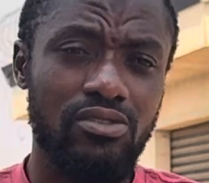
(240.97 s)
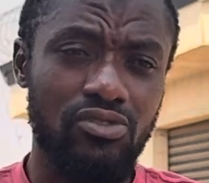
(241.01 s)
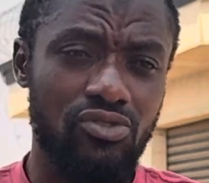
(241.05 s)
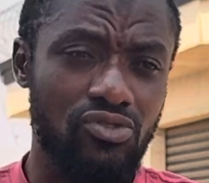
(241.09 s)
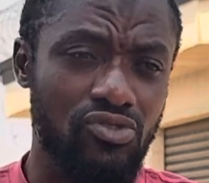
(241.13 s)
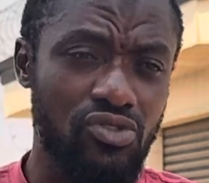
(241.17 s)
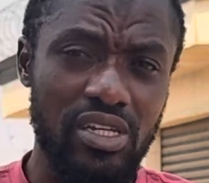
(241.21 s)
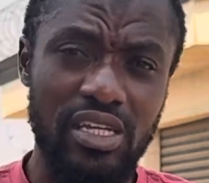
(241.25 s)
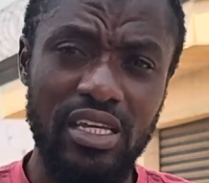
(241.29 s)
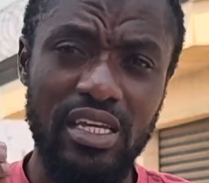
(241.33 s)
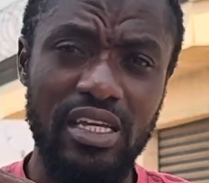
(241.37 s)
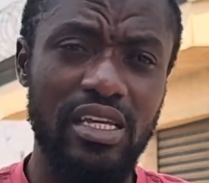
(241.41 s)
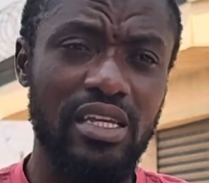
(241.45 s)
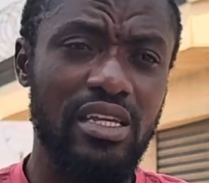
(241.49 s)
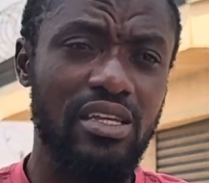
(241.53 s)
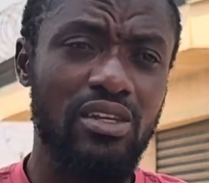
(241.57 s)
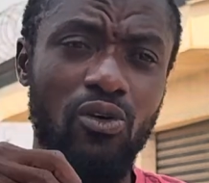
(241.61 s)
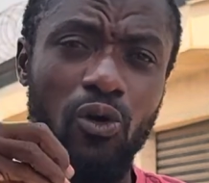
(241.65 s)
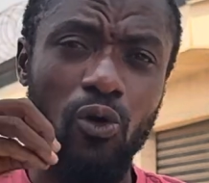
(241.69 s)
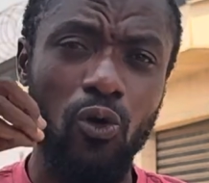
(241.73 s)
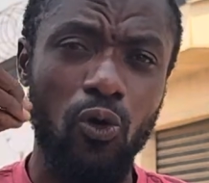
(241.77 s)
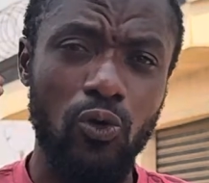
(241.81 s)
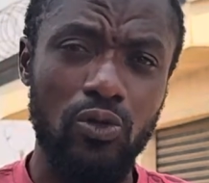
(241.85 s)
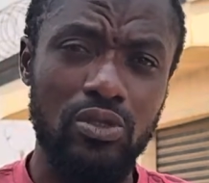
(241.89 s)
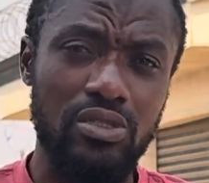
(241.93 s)
drinking
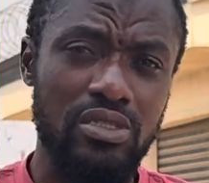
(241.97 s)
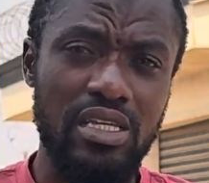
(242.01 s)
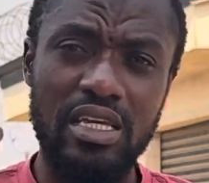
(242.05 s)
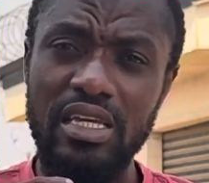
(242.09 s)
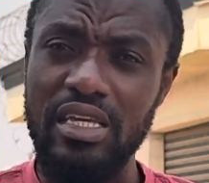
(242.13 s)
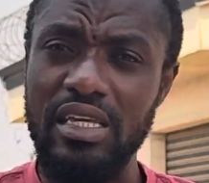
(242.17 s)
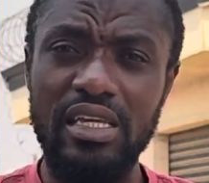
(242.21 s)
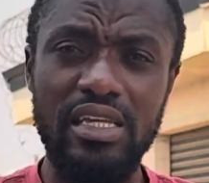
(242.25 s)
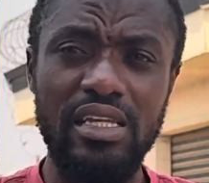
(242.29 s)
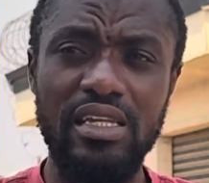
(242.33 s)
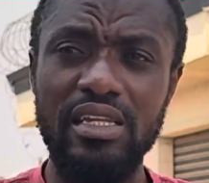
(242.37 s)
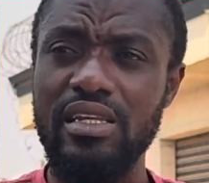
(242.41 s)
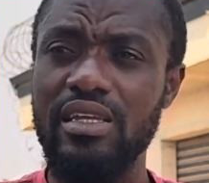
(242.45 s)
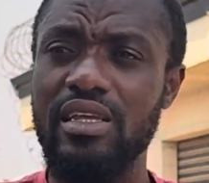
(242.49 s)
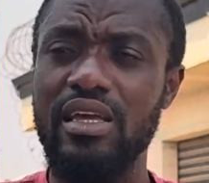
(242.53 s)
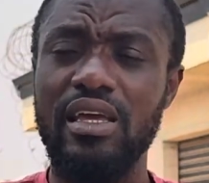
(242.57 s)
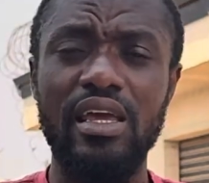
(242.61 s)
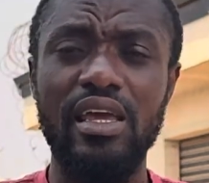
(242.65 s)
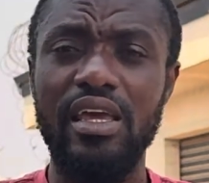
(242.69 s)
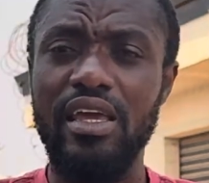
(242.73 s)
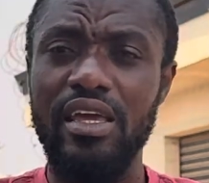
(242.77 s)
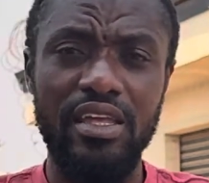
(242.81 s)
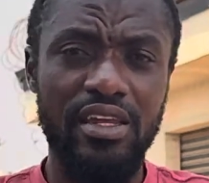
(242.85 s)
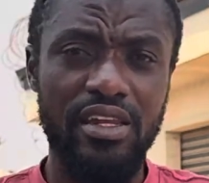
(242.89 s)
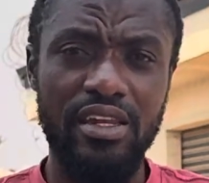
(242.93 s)
or taking
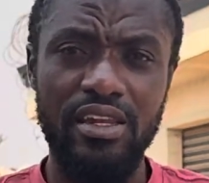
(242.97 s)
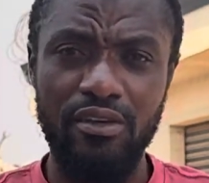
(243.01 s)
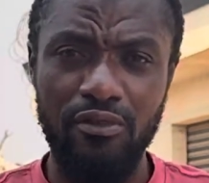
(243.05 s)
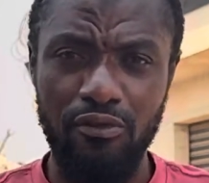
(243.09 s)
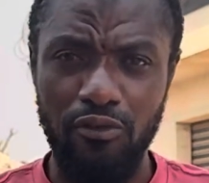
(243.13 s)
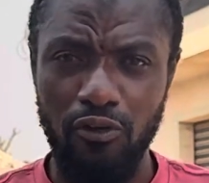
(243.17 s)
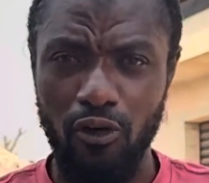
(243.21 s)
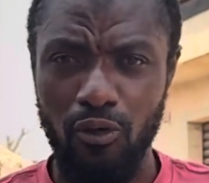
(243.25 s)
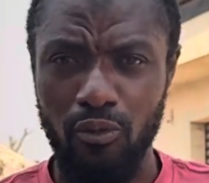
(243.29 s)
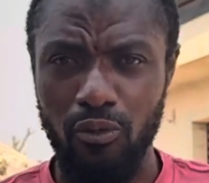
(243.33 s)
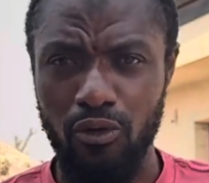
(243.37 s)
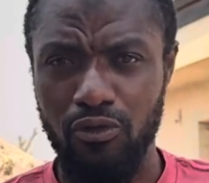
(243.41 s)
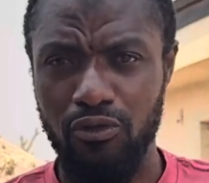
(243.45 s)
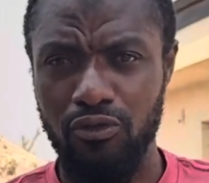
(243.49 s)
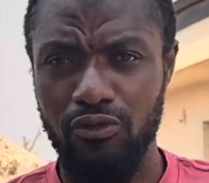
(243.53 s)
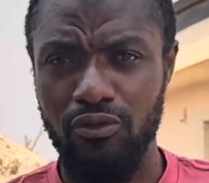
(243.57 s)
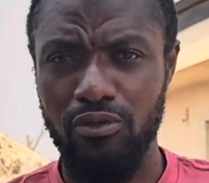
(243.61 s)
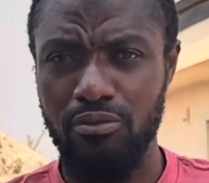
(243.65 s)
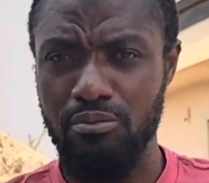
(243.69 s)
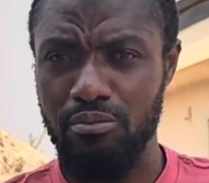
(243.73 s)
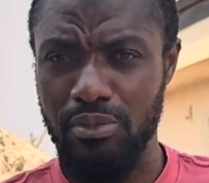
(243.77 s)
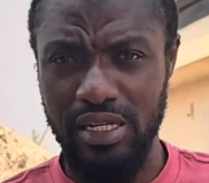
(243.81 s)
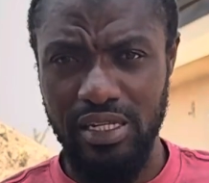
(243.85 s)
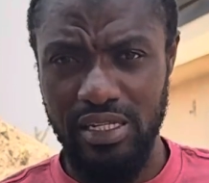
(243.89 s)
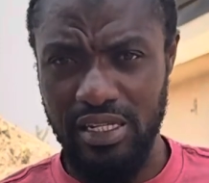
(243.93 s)
any form of
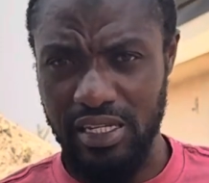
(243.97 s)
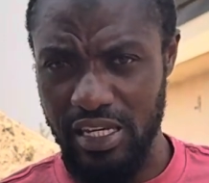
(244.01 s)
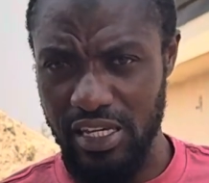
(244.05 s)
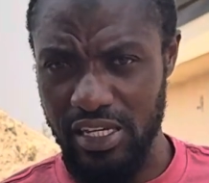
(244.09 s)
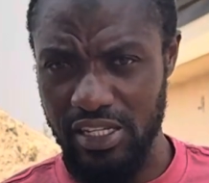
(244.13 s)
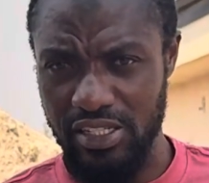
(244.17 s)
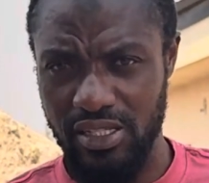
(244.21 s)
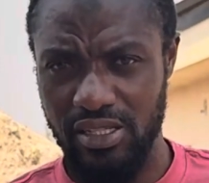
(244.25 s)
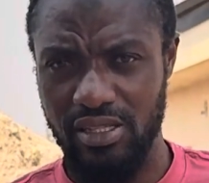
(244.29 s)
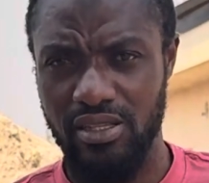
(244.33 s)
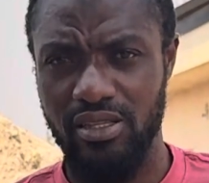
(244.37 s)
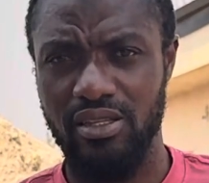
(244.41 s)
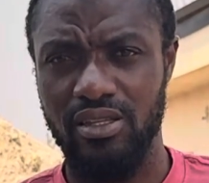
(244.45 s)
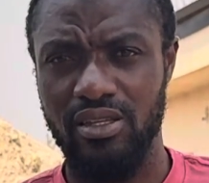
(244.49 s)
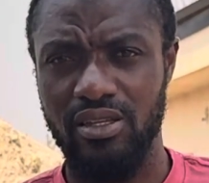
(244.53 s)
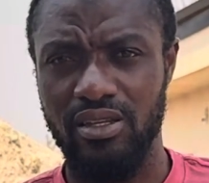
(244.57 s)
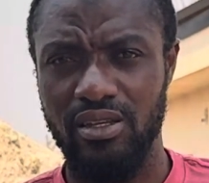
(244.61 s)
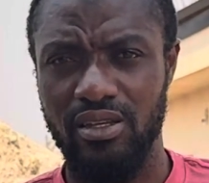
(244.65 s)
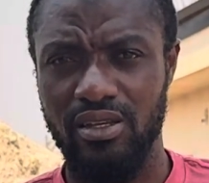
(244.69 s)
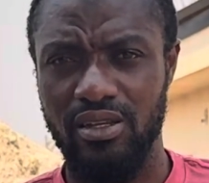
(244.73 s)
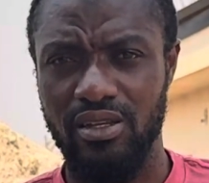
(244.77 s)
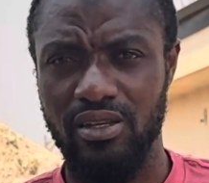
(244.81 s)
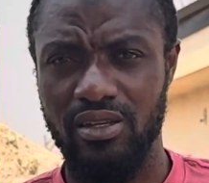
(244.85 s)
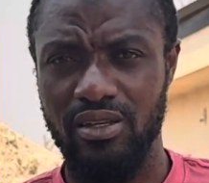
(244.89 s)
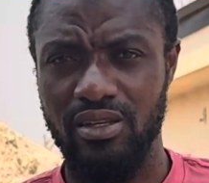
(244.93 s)
medication.
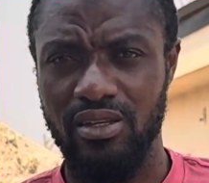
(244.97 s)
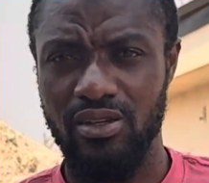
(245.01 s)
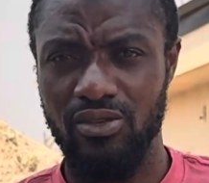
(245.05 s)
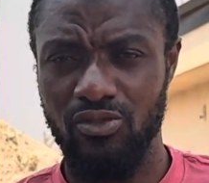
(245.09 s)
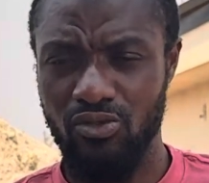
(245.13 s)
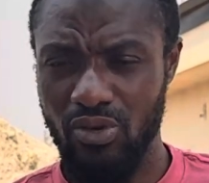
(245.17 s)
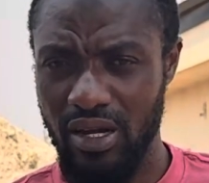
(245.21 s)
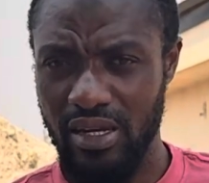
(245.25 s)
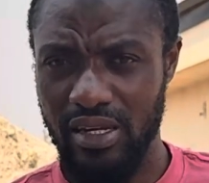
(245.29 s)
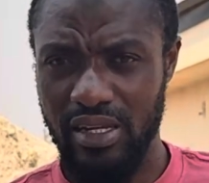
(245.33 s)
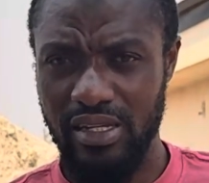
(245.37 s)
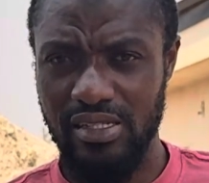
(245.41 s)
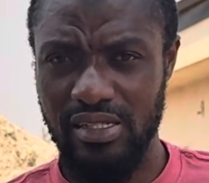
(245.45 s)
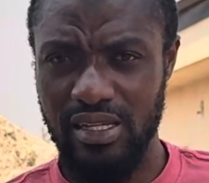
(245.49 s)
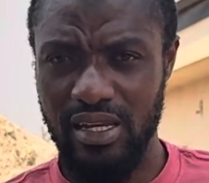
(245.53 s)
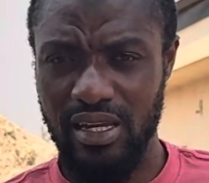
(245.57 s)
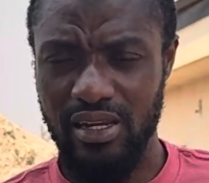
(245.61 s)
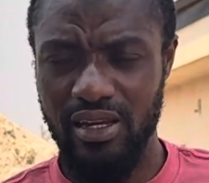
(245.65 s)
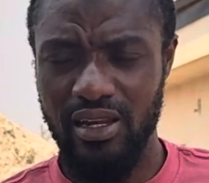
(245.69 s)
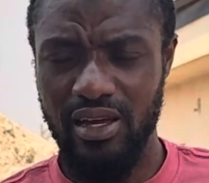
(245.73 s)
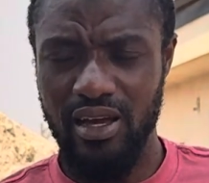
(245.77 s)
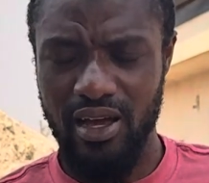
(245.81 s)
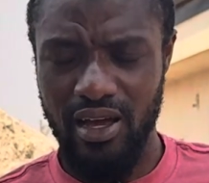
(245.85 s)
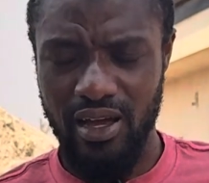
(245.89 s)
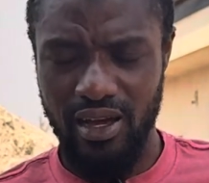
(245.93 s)
You
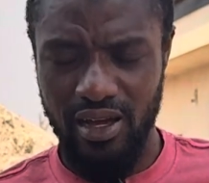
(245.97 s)
understand?